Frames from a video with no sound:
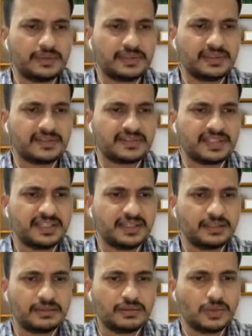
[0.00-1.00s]
just say
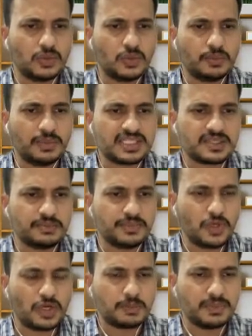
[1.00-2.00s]

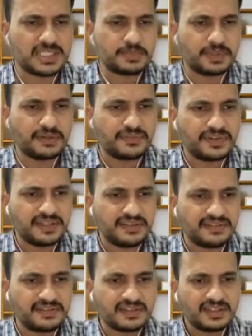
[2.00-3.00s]
not much
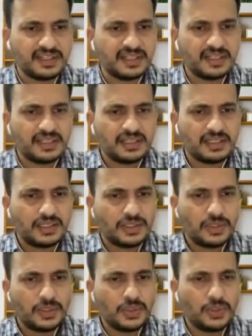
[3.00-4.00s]
preference,
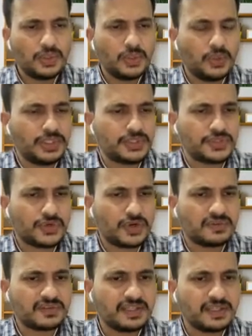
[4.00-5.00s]
no
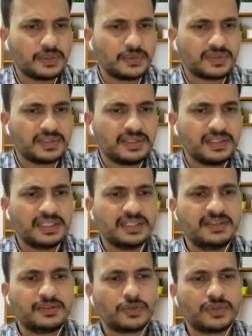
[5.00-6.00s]
introns inclusion.
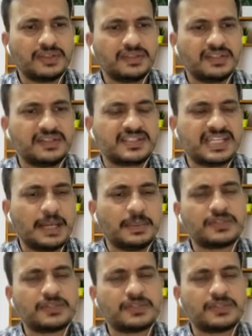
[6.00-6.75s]
This tab is